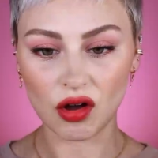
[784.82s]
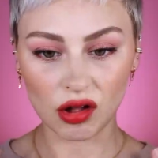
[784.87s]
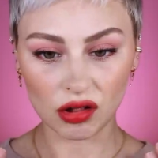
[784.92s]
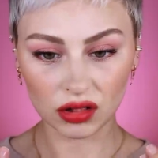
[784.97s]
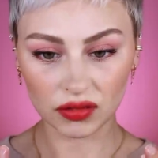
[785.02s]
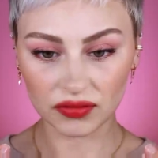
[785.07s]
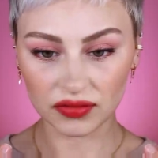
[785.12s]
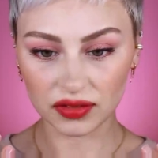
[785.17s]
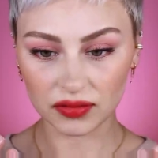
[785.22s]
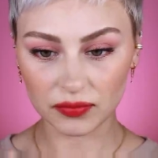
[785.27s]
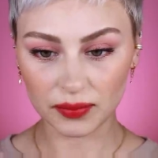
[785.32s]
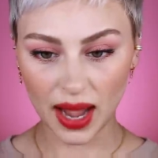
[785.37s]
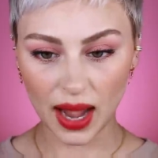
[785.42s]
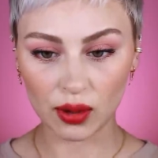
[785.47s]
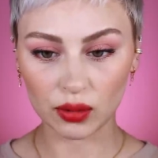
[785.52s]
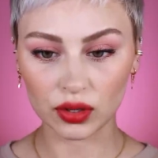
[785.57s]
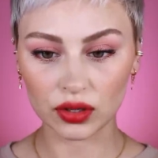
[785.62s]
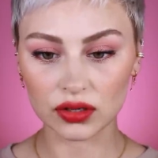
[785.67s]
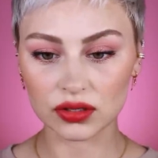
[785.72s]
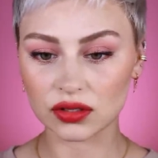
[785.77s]
All of the
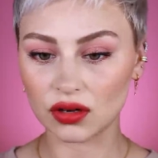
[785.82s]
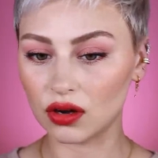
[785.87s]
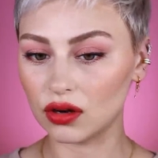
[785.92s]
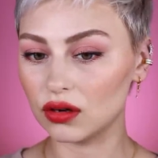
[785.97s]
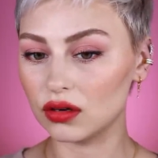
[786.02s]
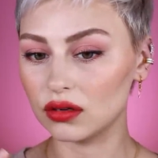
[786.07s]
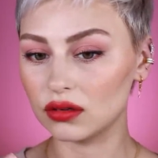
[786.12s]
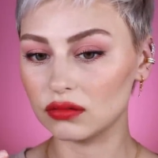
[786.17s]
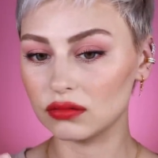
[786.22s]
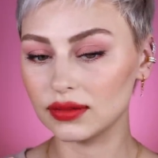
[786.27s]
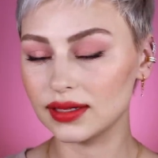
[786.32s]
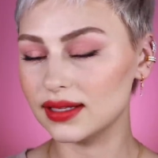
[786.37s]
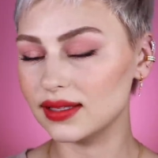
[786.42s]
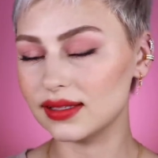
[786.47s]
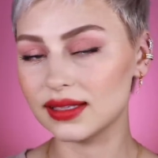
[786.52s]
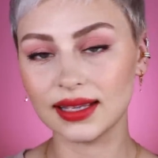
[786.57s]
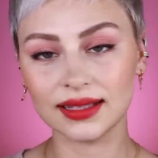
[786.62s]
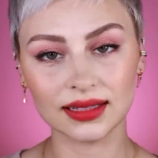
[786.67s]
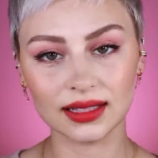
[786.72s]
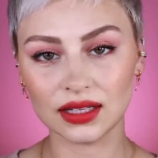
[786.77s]
powders are
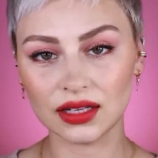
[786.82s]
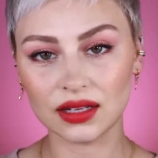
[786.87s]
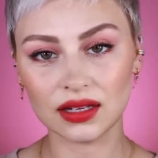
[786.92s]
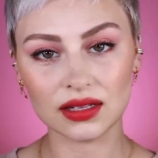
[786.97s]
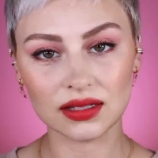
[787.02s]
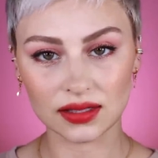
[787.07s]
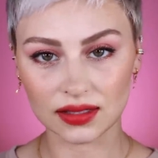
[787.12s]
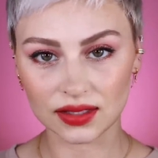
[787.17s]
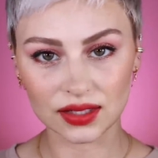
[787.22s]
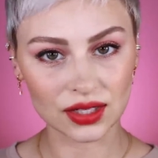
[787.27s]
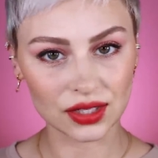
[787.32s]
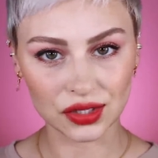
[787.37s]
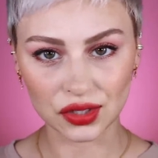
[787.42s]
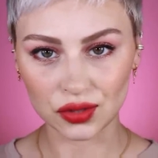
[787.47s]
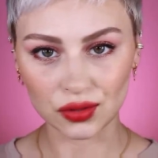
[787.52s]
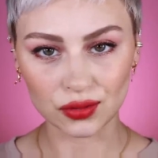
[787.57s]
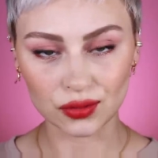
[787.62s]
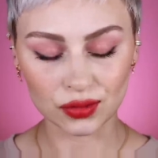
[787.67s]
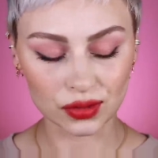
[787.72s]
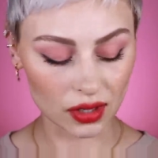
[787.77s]
insanely easy to
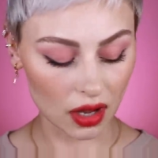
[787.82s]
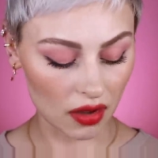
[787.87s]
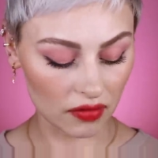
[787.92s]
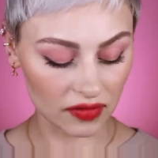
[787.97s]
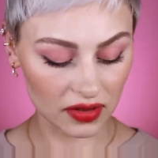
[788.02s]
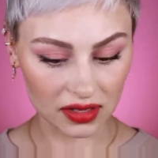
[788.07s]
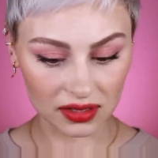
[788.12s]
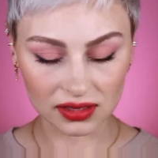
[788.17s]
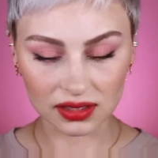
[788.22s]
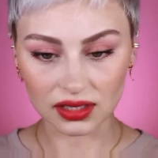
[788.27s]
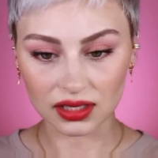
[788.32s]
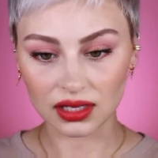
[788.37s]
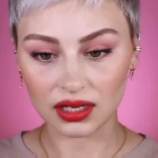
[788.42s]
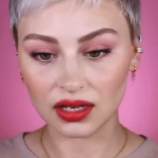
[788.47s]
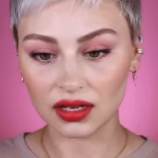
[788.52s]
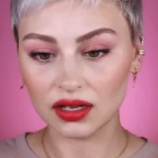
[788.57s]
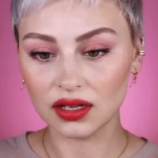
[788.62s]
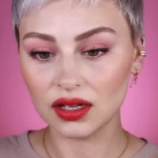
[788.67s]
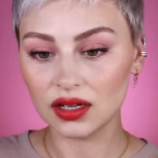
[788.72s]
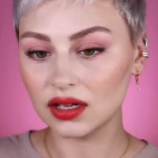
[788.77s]
use,
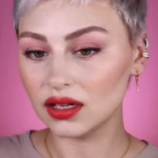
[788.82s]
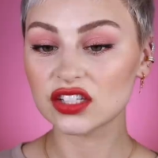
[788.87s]
obviously.